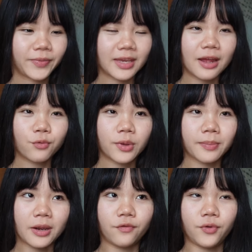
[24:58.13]
get with
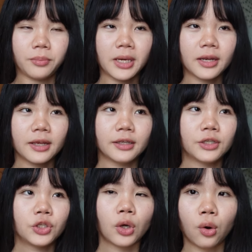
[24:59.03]
my roommate
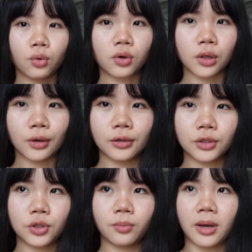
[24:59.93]
is so
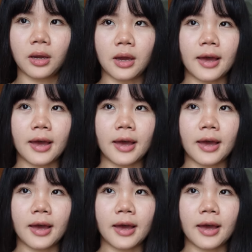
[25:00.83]
close to my